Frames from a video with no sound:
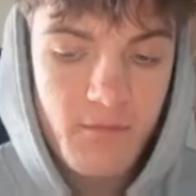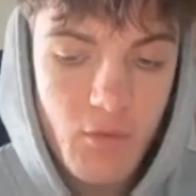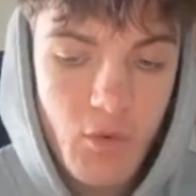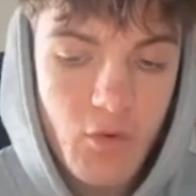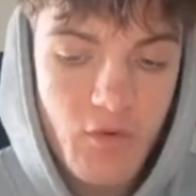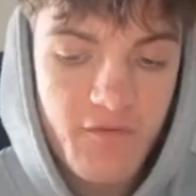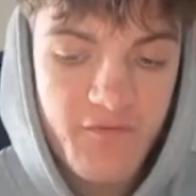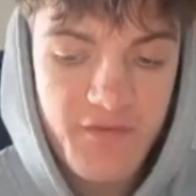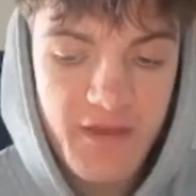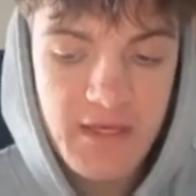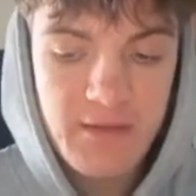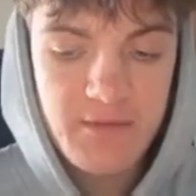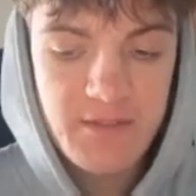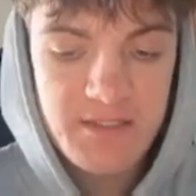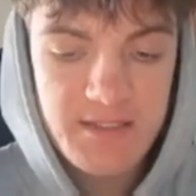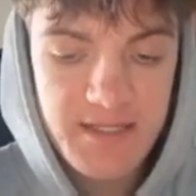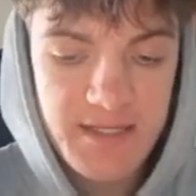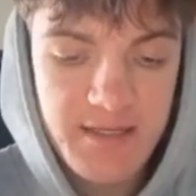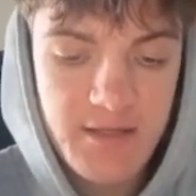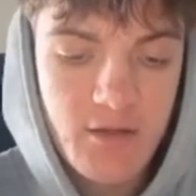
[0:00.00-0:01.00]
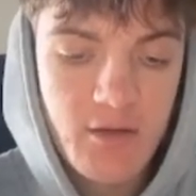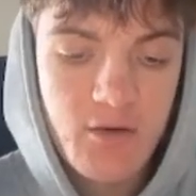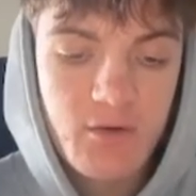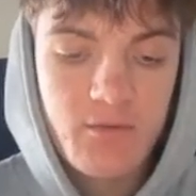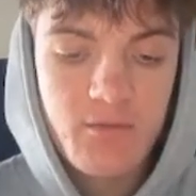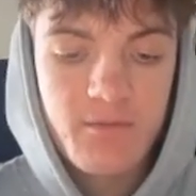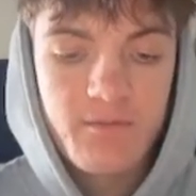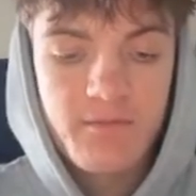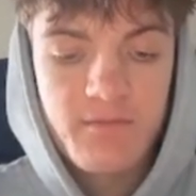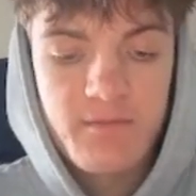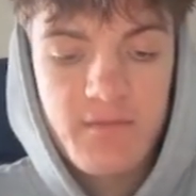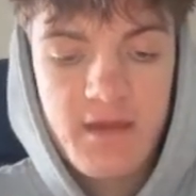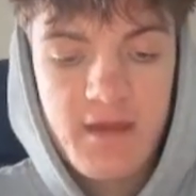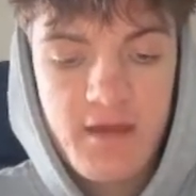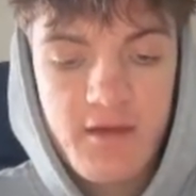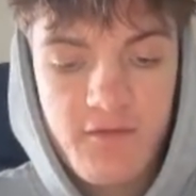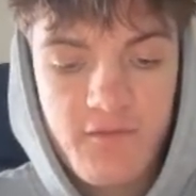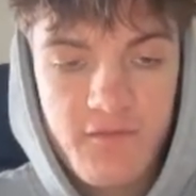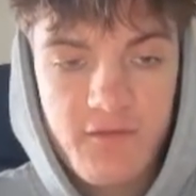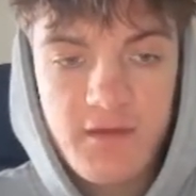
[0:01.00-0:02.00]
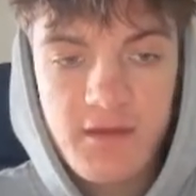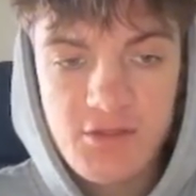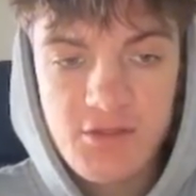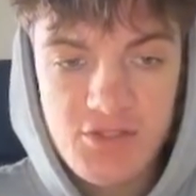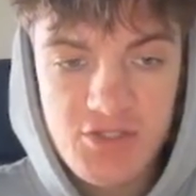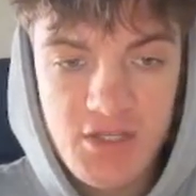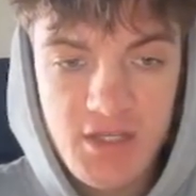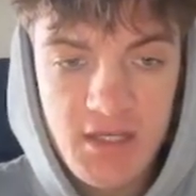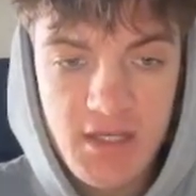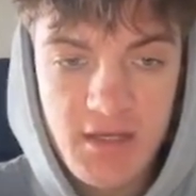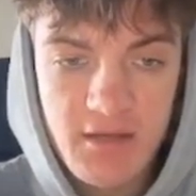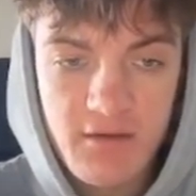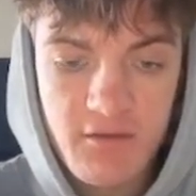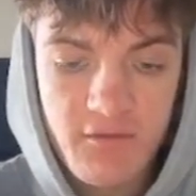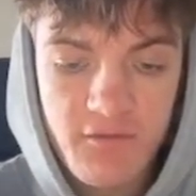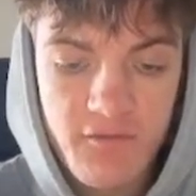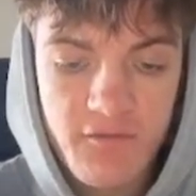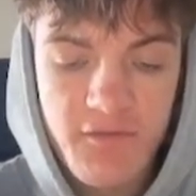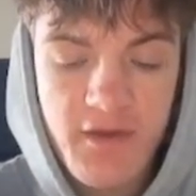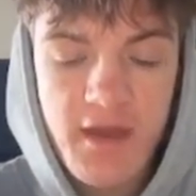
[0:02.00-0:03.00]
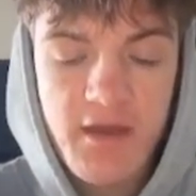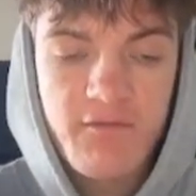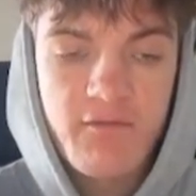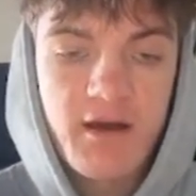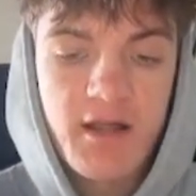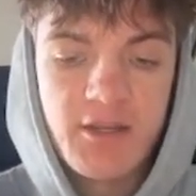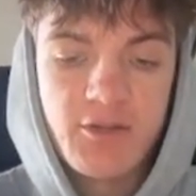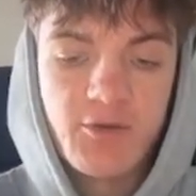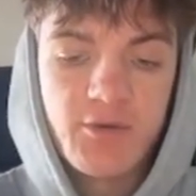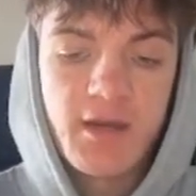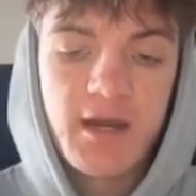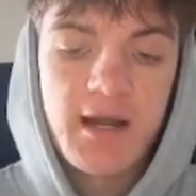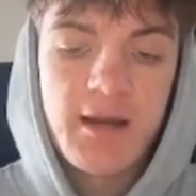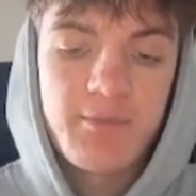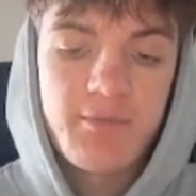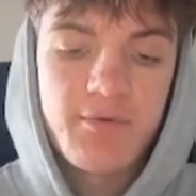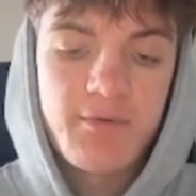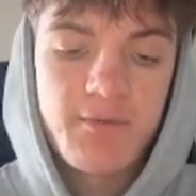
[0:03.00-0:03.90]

more famously known FVG fair value gap.